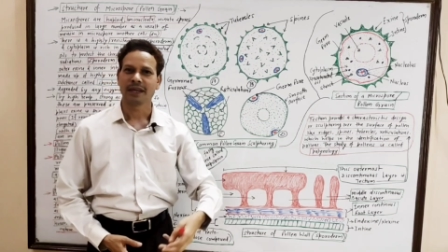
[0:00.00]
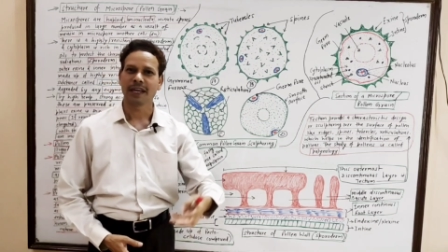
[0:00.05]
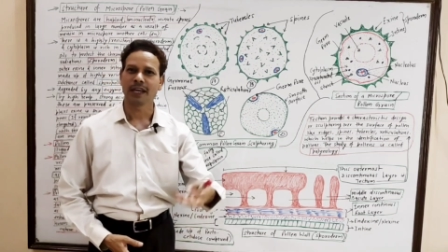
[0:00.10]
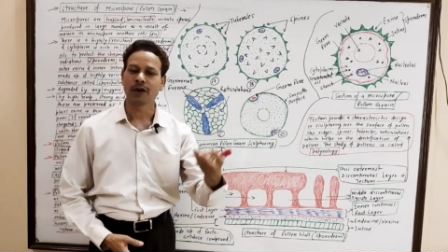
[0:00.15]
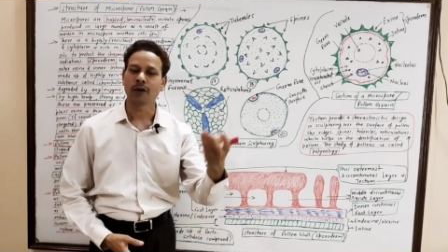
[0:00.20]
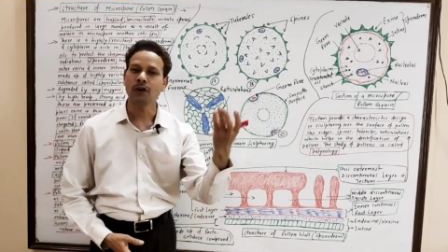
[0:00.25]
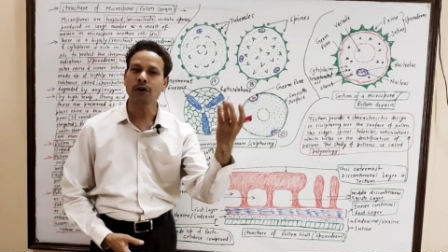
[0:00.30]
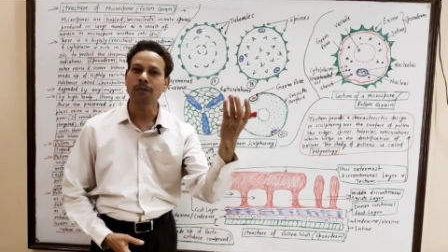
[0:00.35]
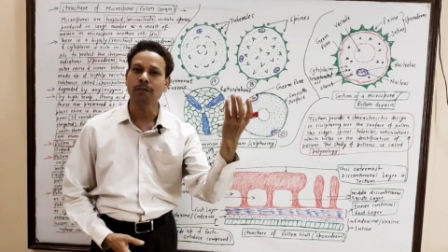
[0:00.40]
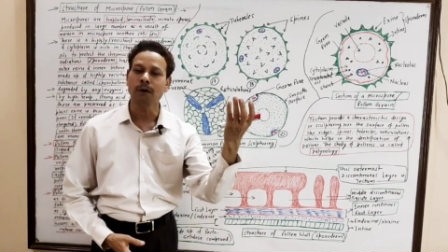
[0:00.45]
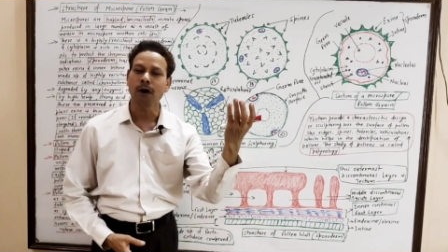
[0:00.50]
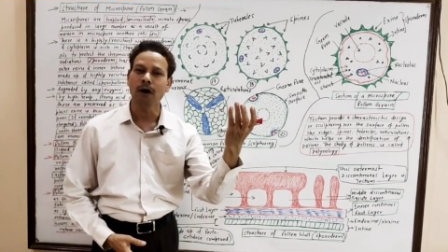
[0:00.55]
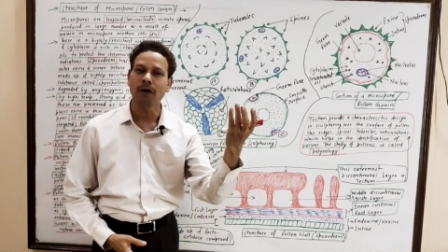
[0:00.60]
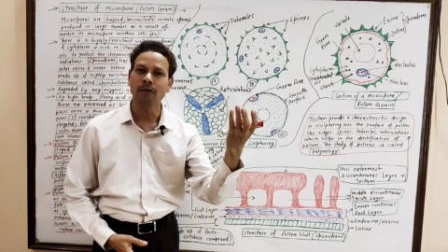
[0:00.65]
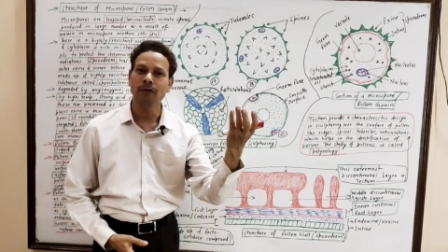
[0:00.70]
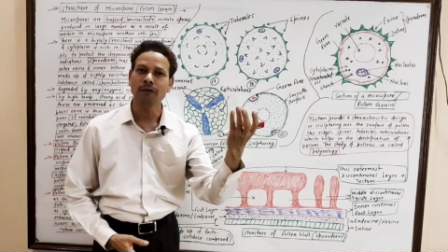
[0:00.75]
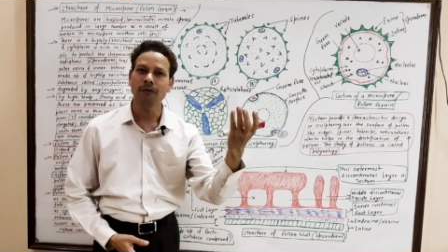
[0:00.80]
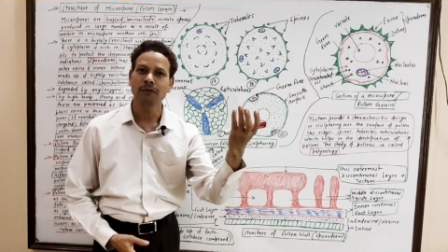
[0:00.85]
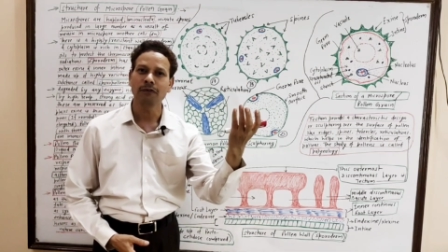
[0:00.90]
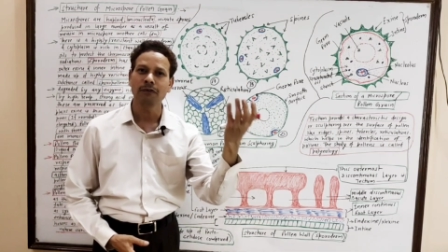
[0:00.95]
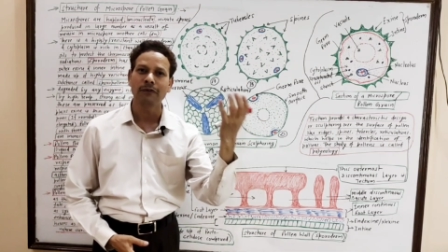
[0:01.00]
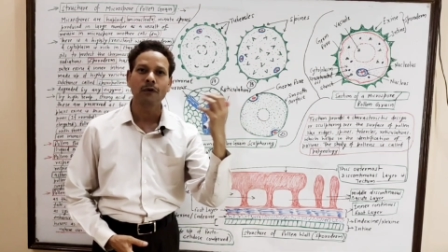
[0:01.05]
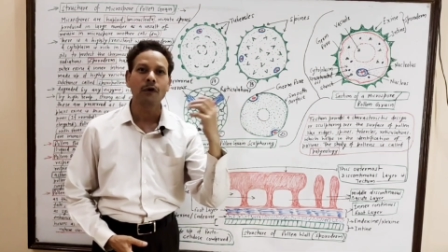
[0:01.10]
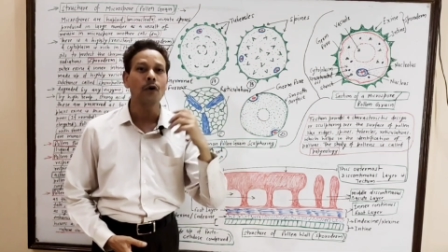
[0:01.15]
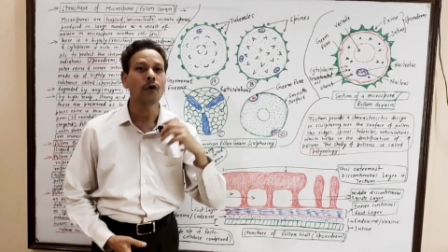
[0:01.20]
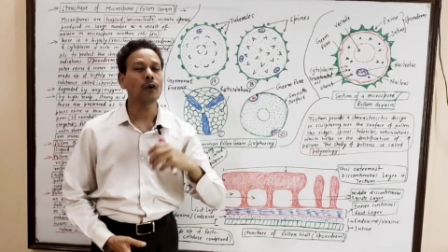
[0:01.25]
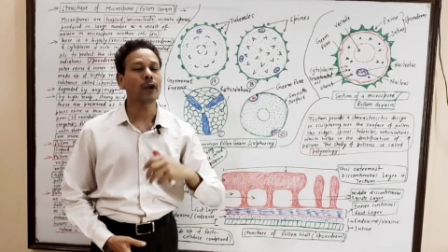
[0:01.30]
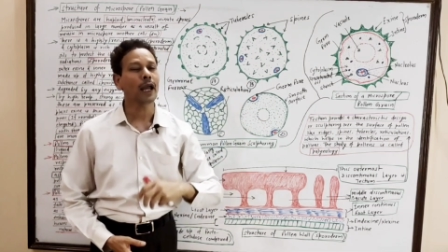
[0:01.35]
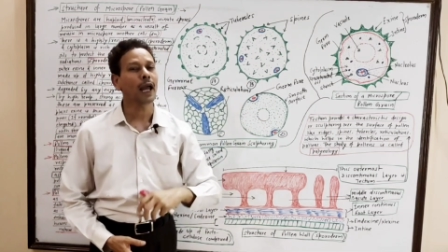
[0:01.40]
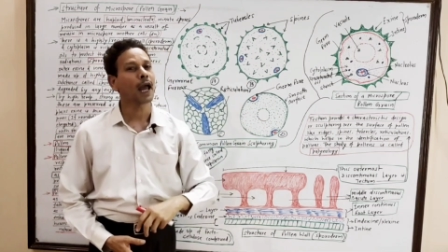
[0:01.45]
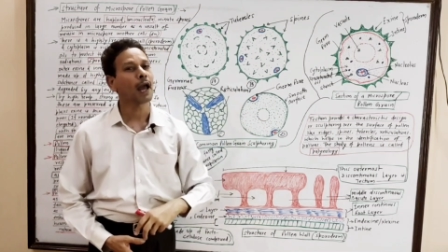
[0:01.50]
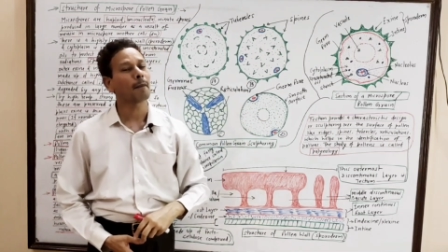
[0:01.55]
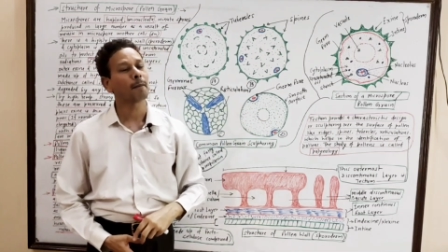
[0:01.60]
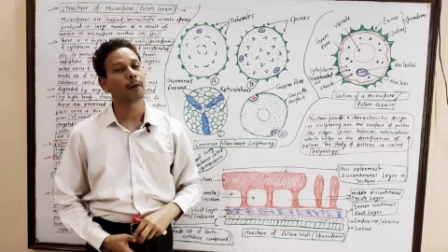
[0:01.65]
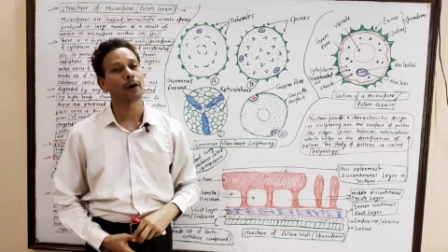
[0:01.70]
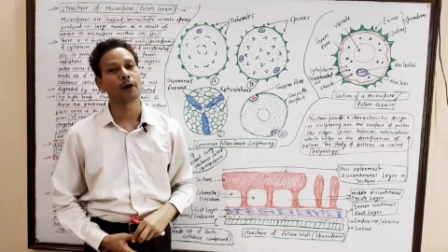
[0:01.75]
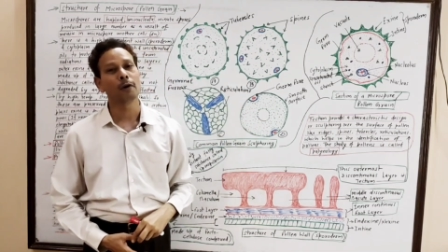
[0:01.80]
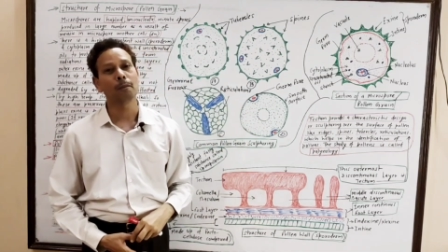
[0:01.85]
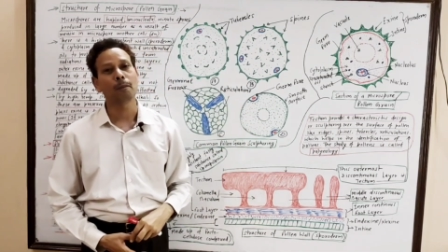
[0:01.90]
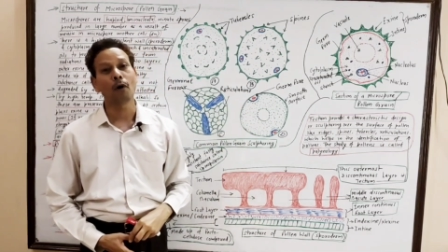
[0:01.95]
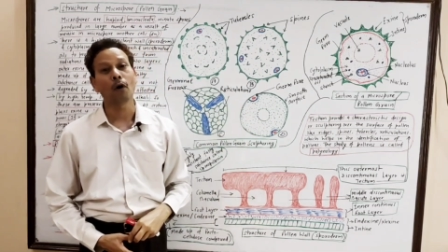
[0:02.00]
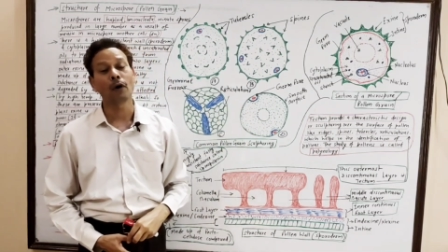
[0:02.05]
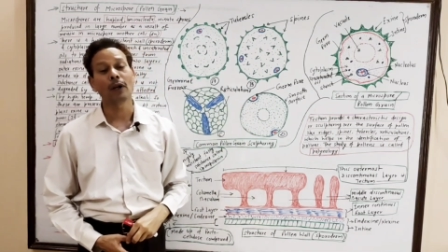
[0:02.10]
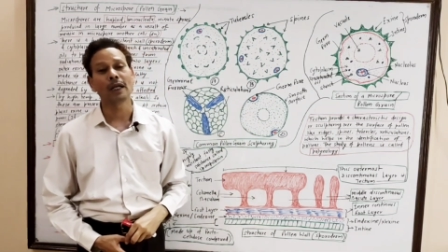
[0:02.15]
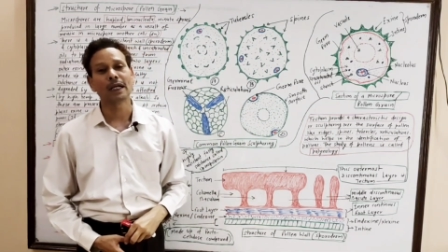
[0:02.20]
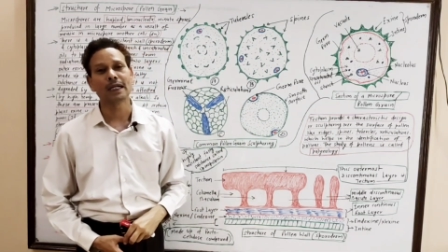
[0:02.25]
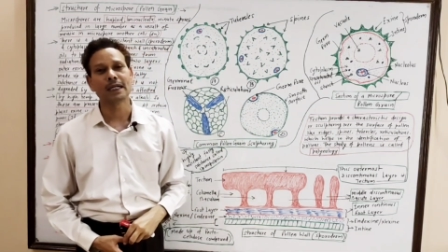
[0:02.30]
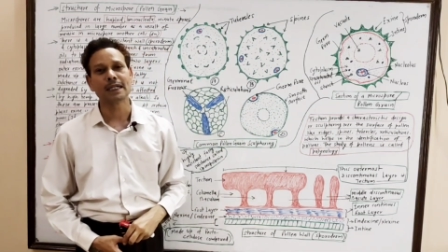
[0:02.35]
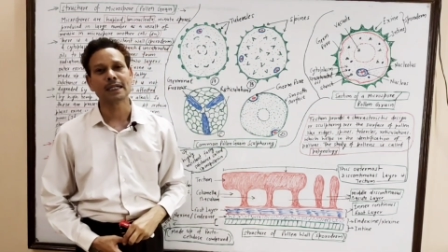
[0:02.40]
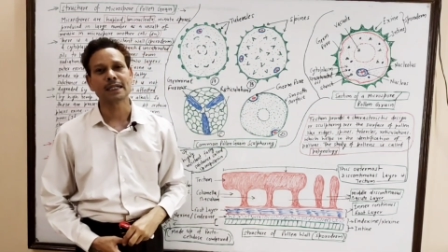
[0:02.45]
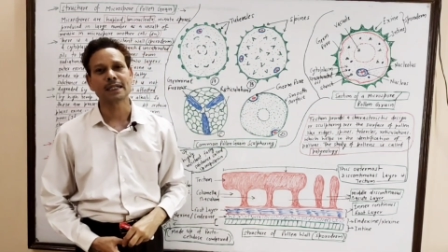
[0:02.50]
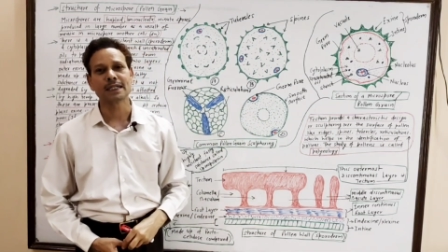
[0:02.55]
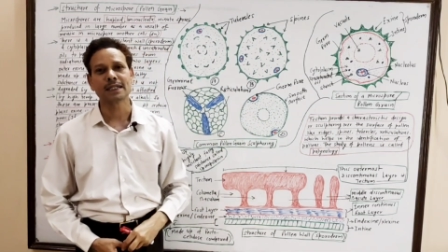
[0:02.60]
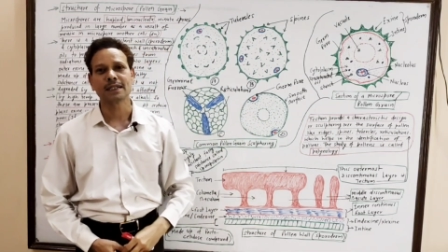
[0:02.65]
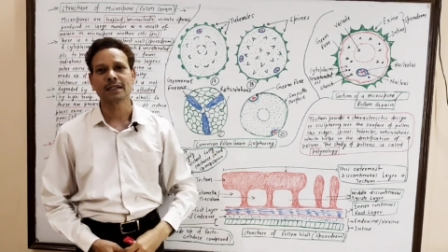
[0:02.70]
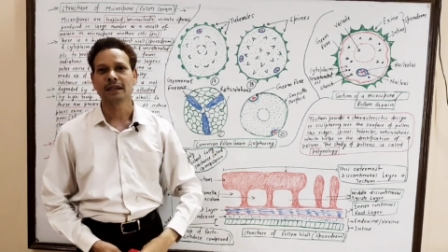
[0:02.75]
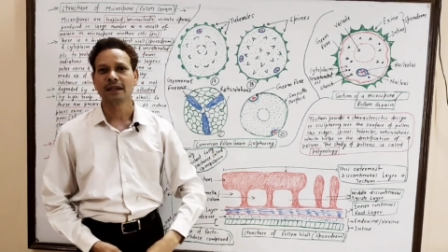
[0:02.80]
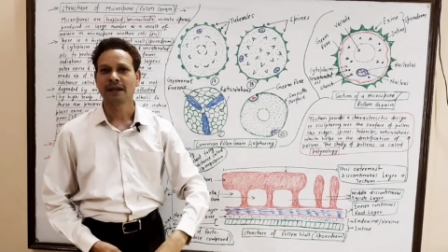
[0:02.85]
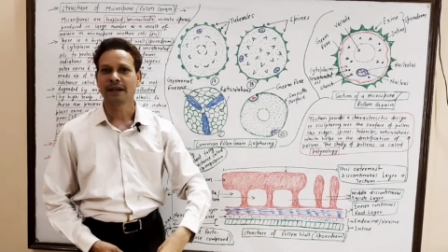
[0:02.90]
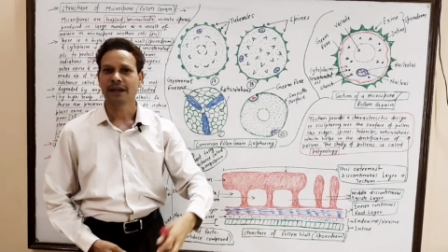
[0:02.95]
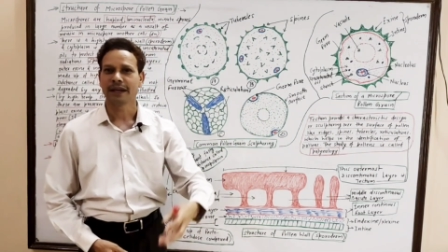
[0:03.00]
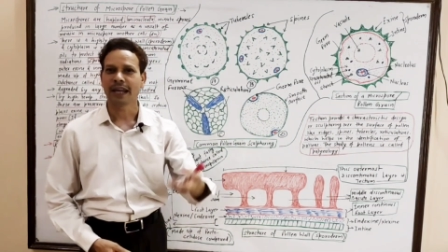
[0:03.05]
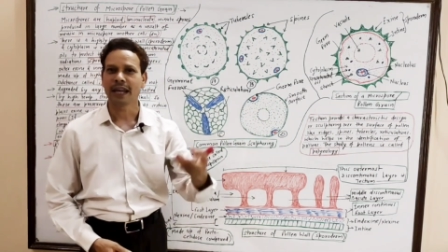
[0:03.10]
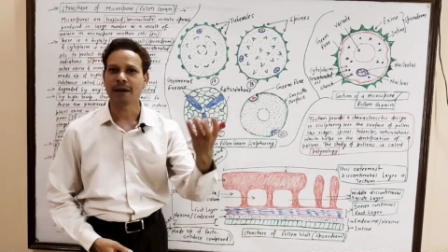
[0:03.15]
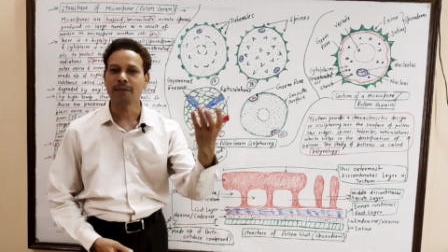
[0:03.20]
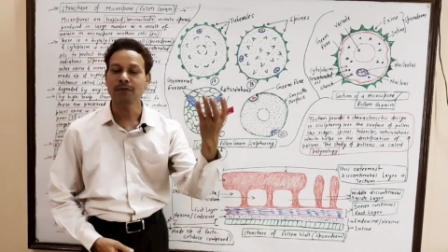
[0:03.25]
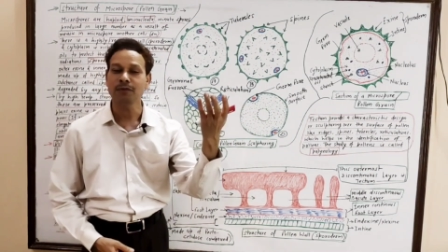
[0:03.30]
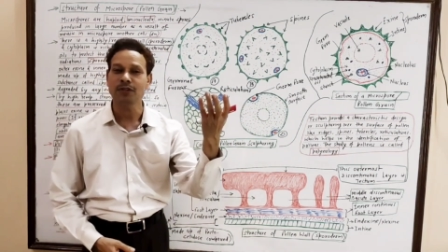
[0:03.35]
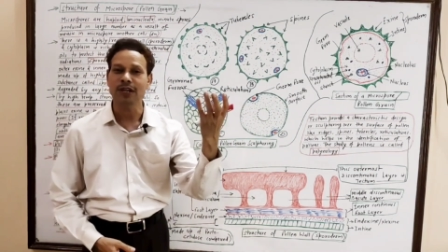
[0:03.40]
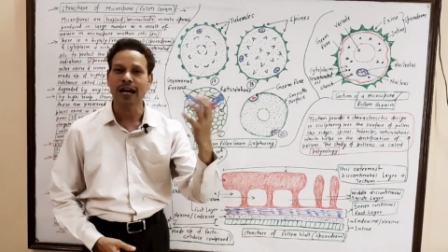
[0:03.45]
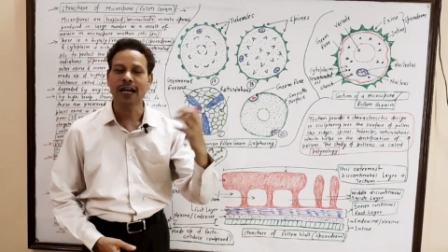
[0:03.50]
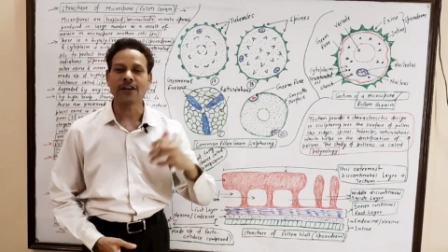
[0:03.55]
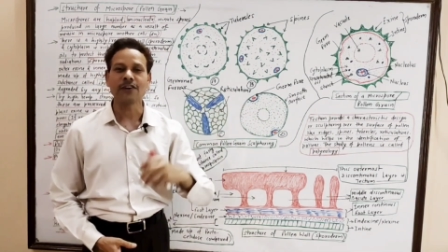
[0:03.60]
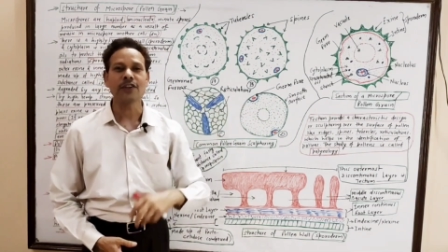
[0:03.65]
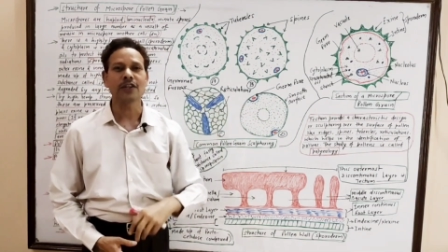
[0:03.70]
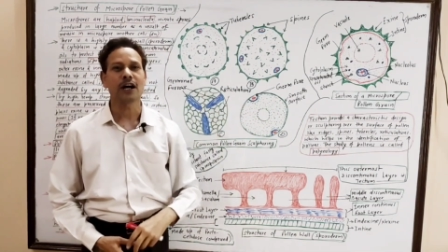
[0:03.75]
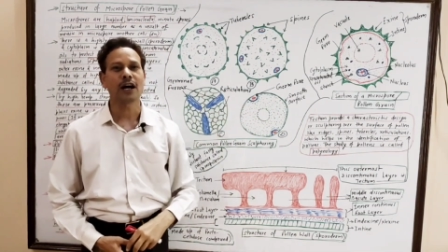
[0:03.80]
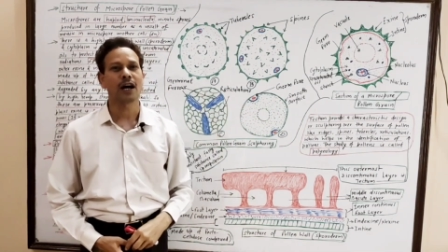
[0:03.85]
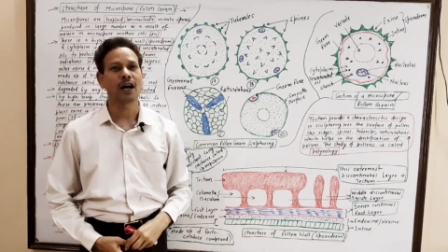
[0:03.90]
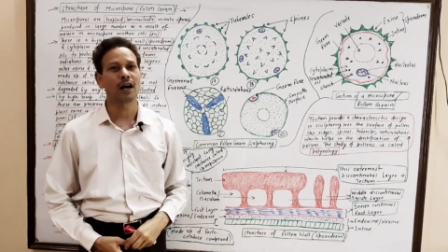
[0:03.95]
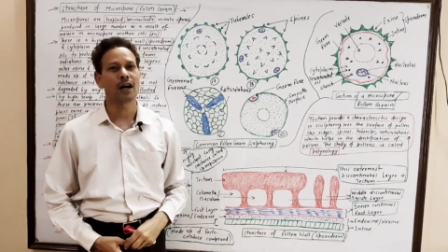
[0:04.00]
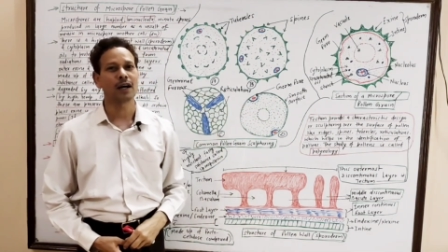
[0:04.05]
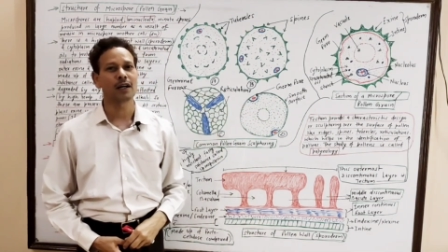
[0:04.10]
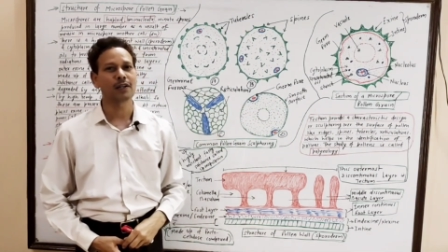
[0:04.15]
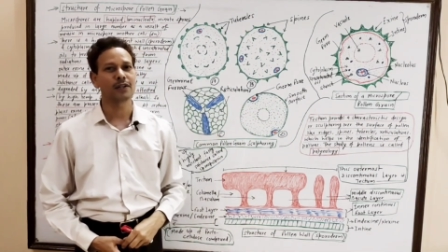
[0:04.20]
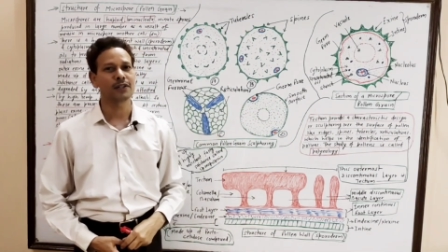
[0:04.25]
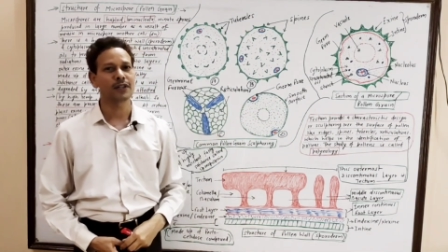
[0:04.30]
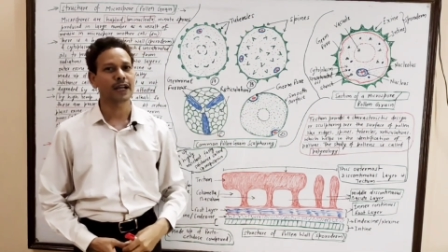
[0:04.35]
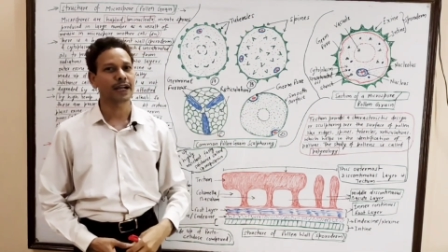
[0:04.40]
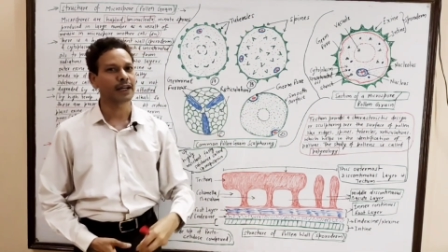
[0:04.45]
a group of four haploid pollens named tetrad,